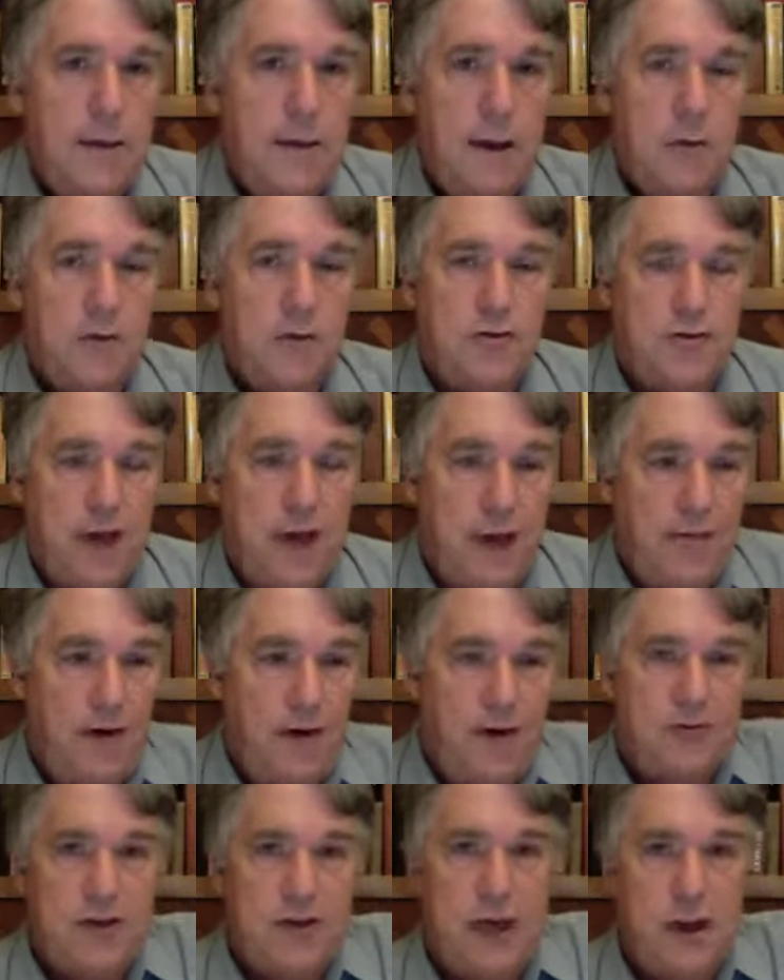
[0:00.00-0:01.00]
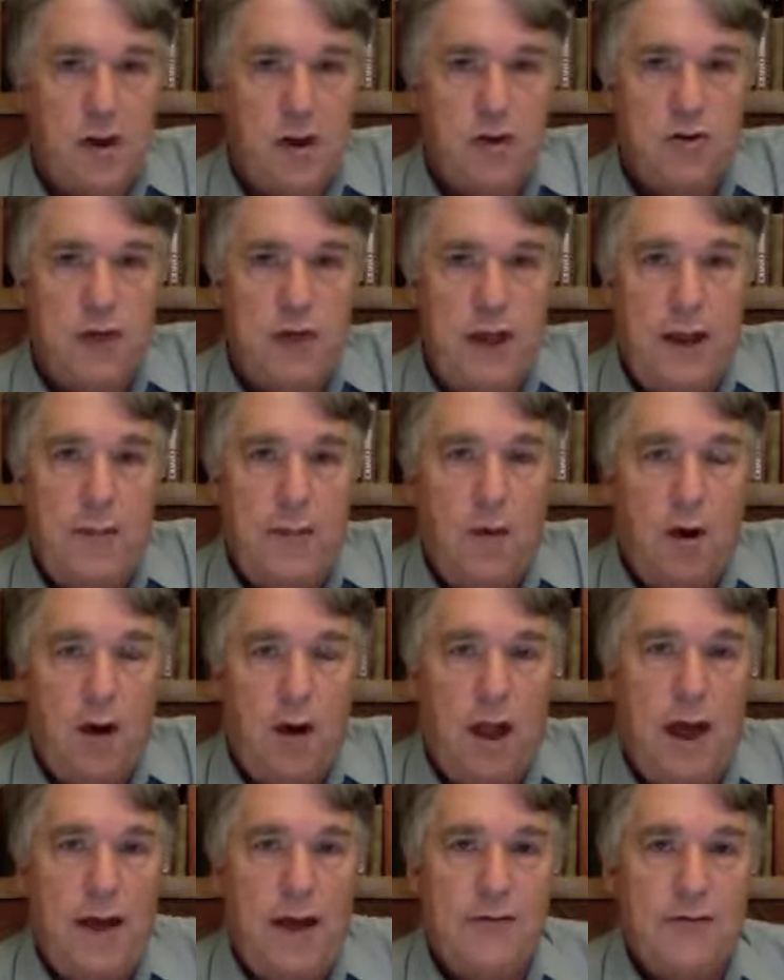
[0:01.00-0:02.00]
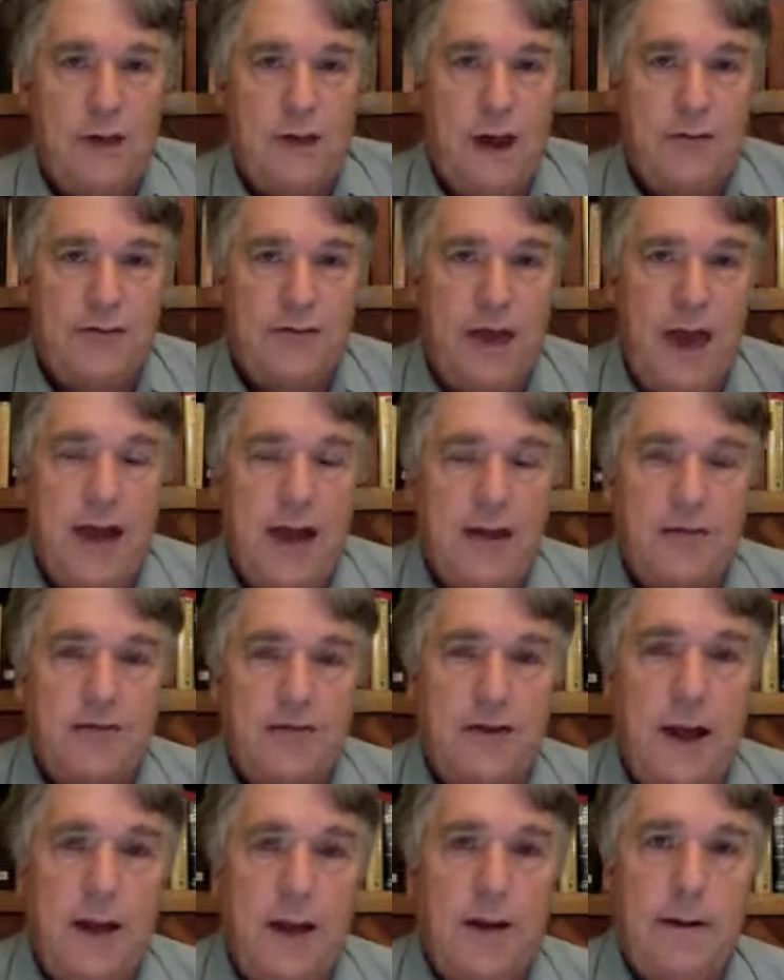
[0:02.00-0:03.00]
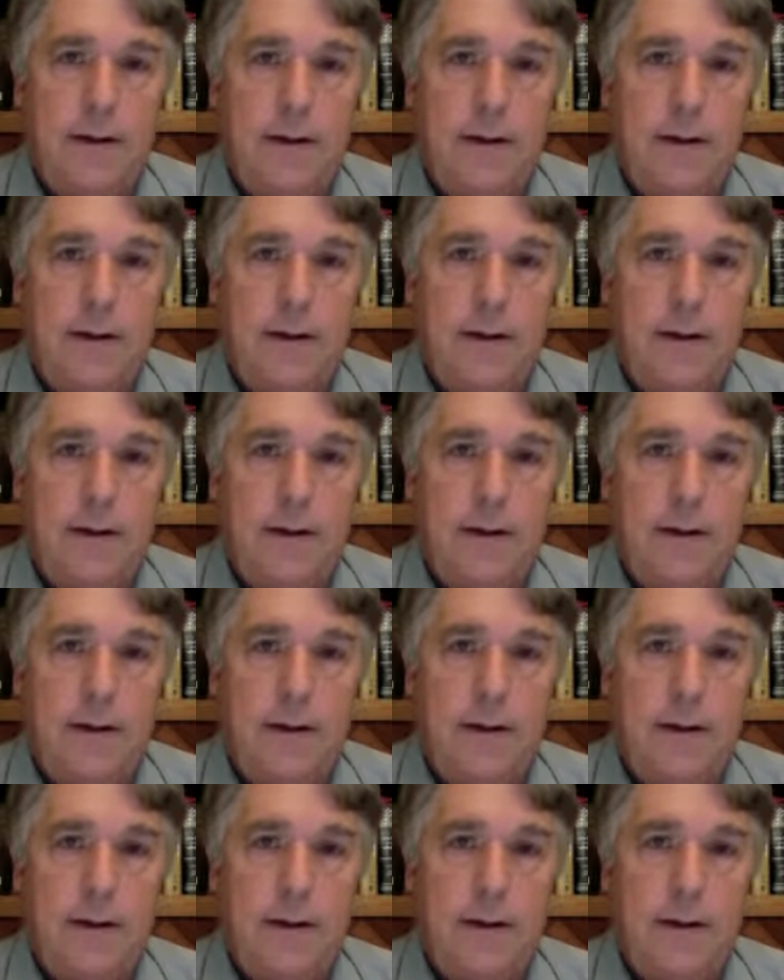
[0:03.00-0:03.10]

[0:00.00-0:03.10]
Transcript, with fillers: it will save us losing any more lives in Afghanistan